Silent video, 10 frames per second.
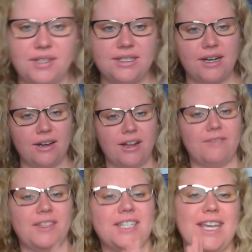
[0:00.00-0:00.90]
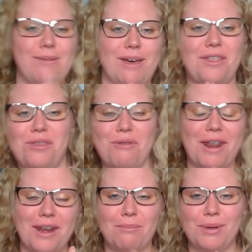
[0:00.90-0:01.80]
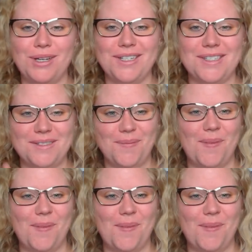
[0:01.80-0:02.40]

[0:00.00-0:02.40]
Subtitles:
started off the day by threatening books,